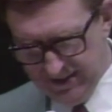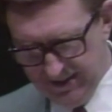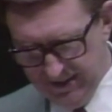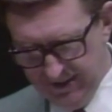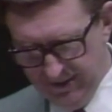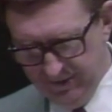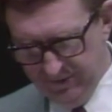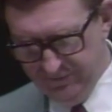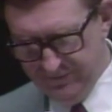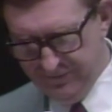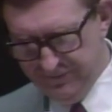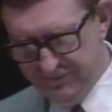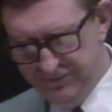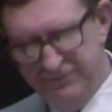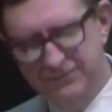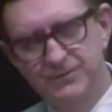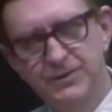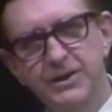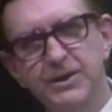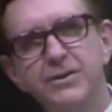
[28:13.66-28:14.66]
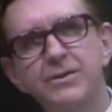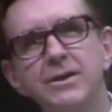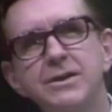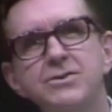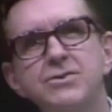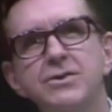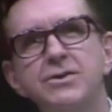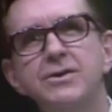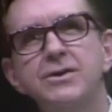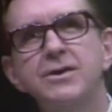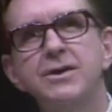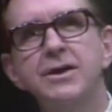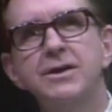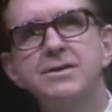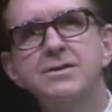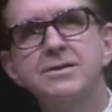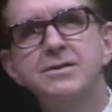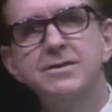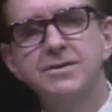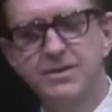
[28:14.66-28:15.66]
Out of literature, a
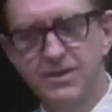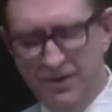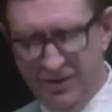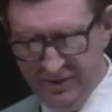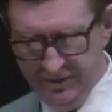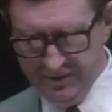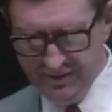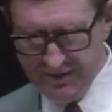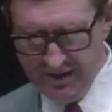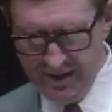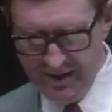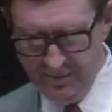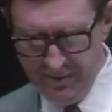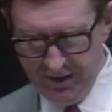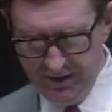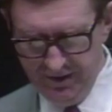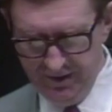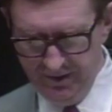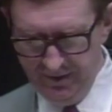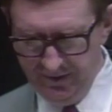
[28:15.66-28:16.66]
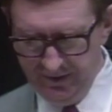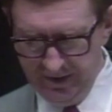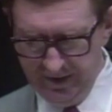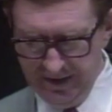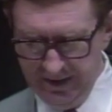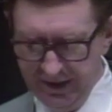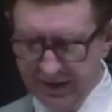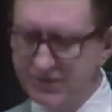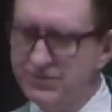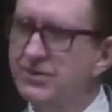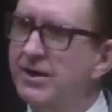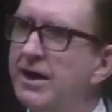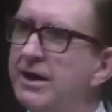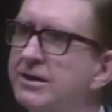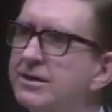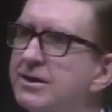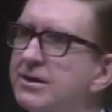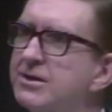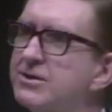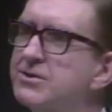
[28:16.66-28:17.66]
long time ago, I
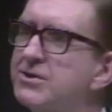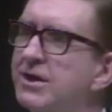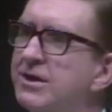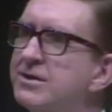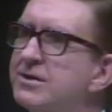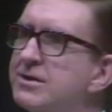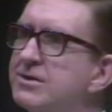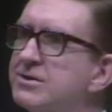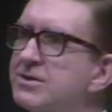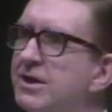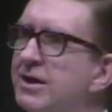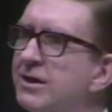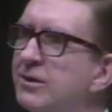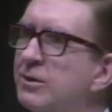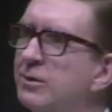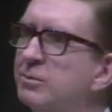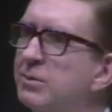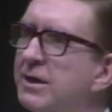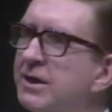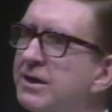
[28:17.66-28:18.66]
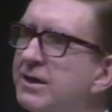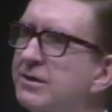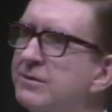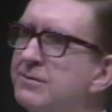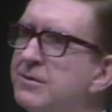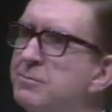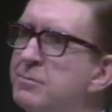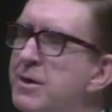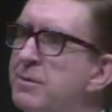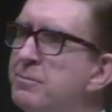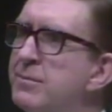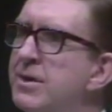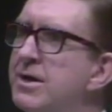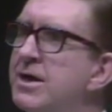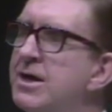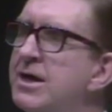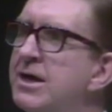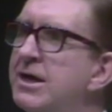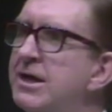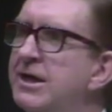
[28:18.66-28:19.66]
extracted a sentence I hope I can
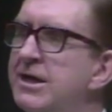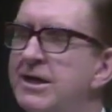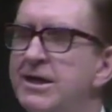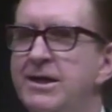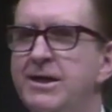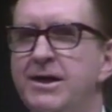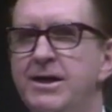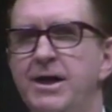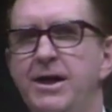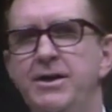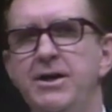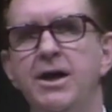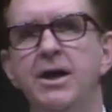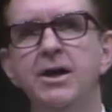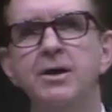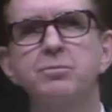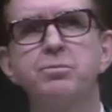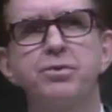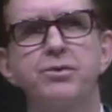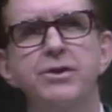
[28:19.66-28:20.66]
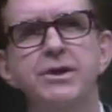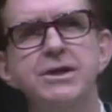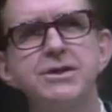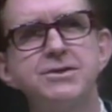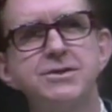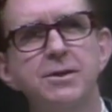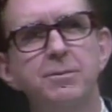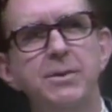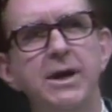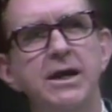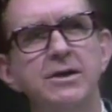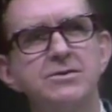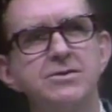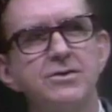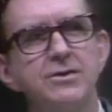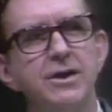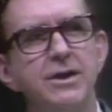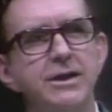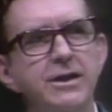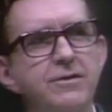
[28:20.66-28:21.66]
remember. A young priest about
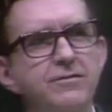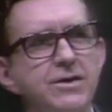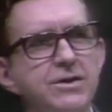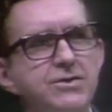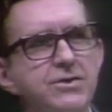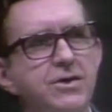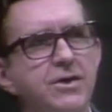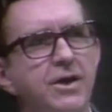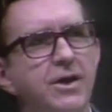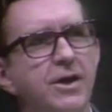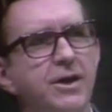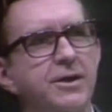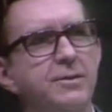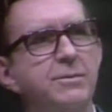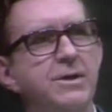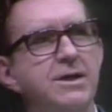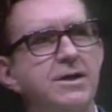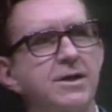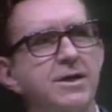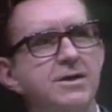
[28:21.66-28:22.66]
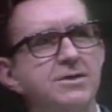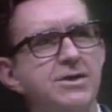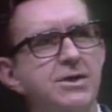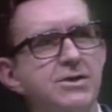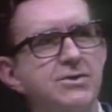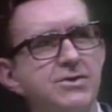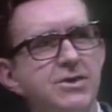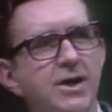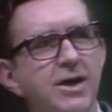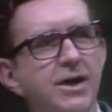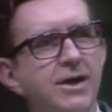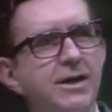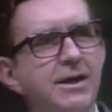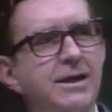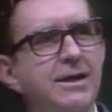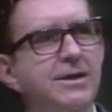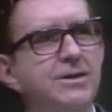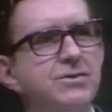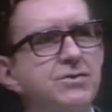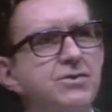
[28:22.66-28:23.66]
to leave his calling because he saw
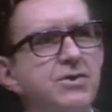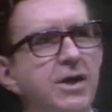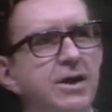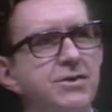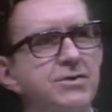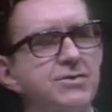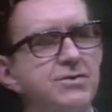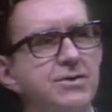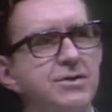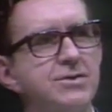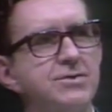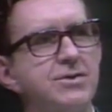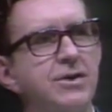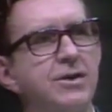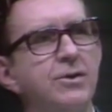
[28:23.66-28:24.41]
injustice.